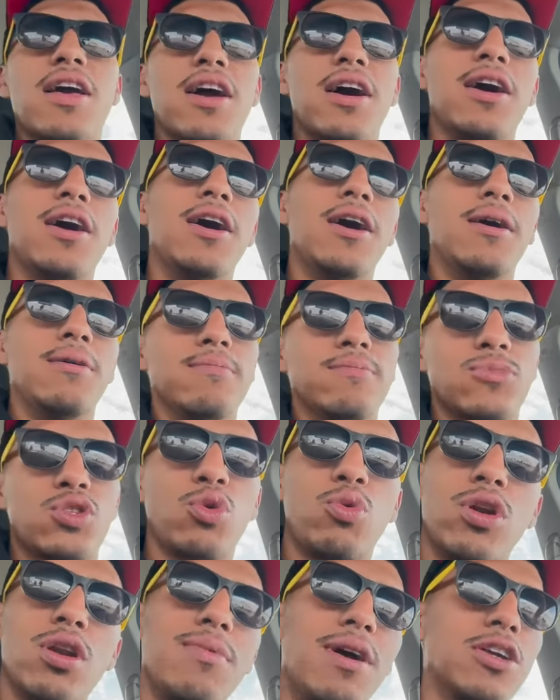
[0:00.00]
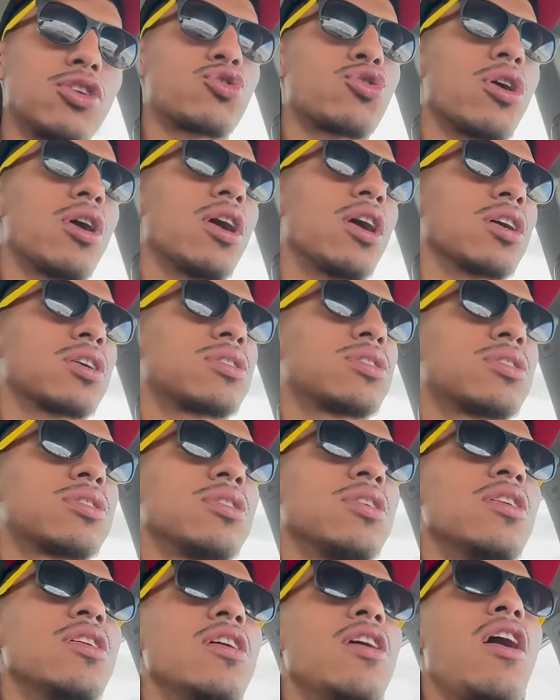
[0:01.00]
uh, to one of my trucks.
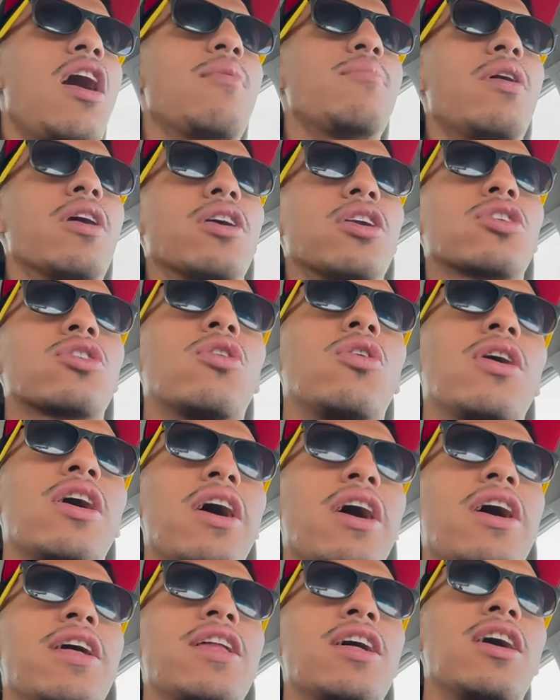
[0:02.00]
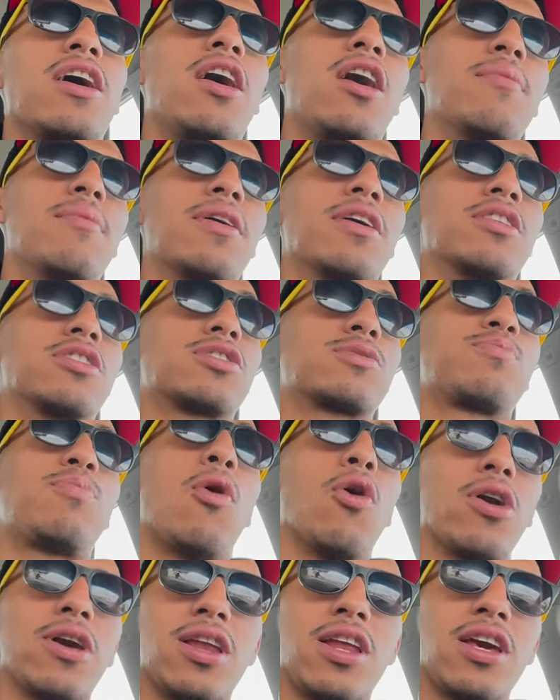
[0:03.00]
I'm not gonna go ahead um, and
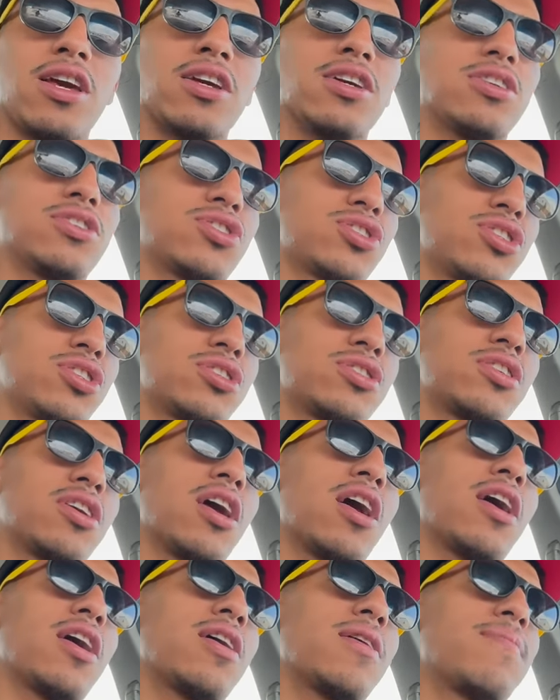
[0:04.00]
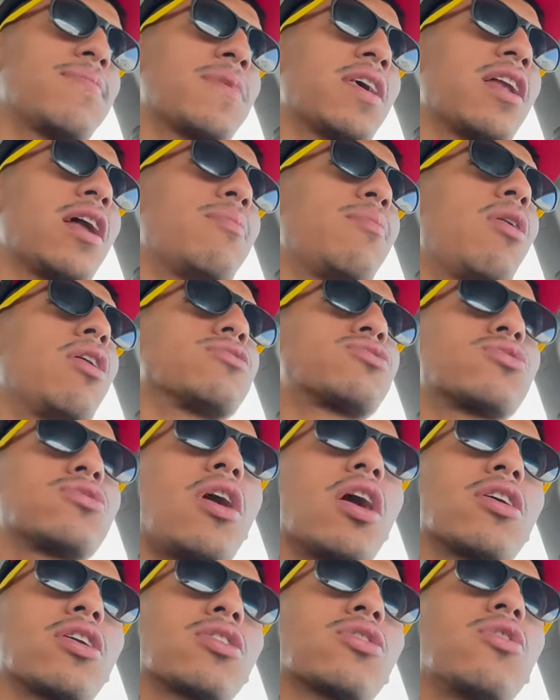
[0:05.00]
spoil it just yet, and I'm also
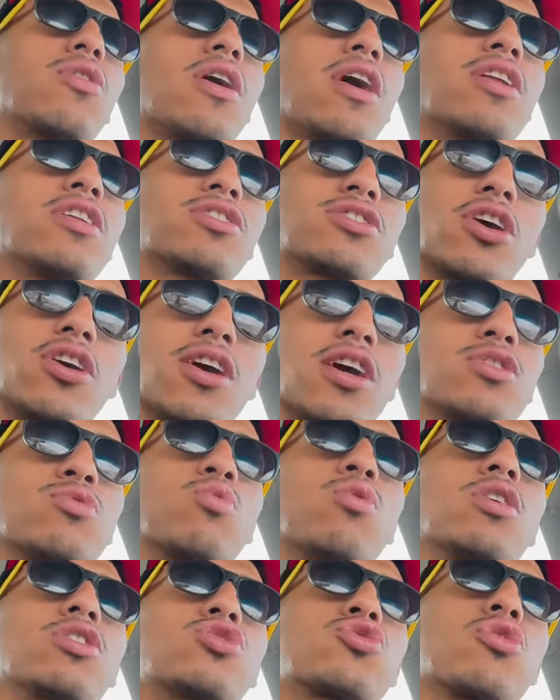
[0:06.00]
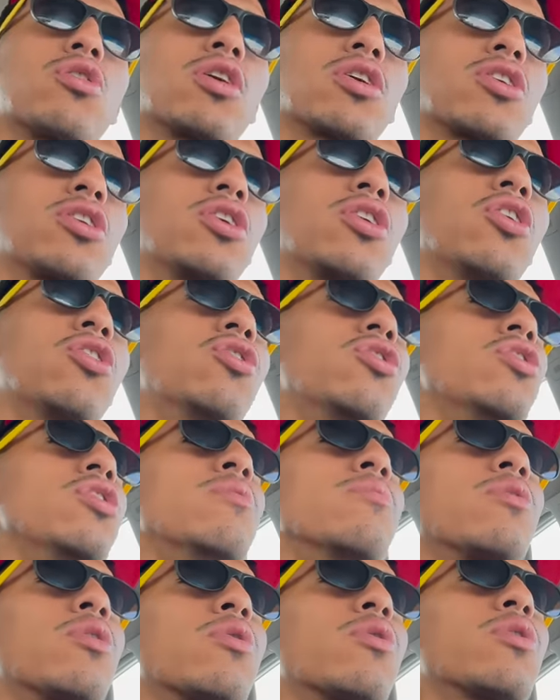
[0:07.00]
not gonna go ahead and tell you guys what truck, you know.
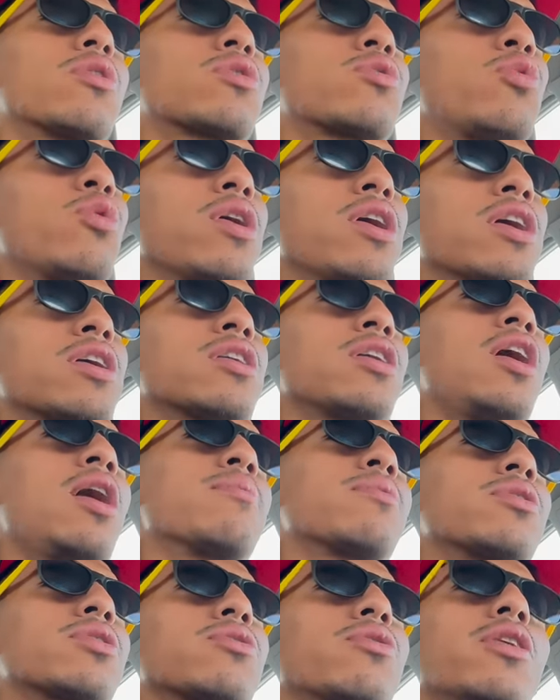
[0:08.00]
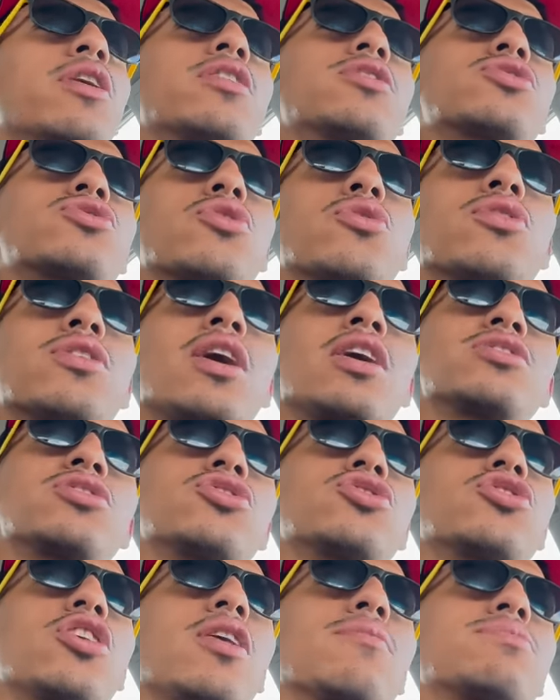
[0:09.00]
But real quick, I'm gonna go ahead and show you guys a
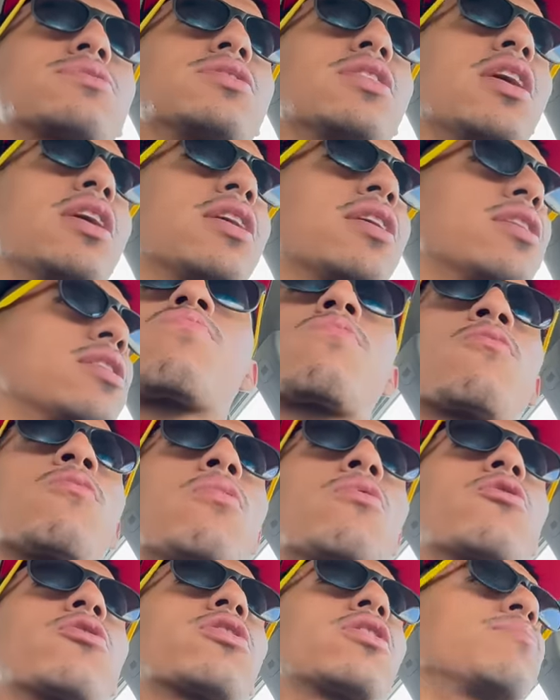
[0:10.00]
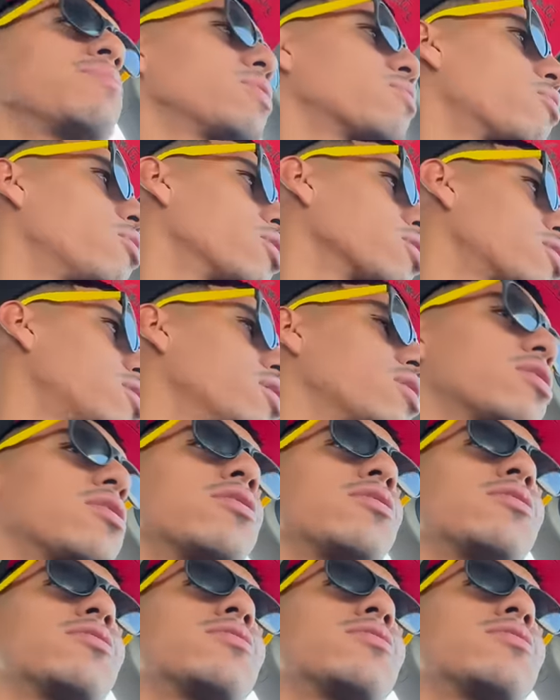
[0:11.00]
job site where we're gonna be working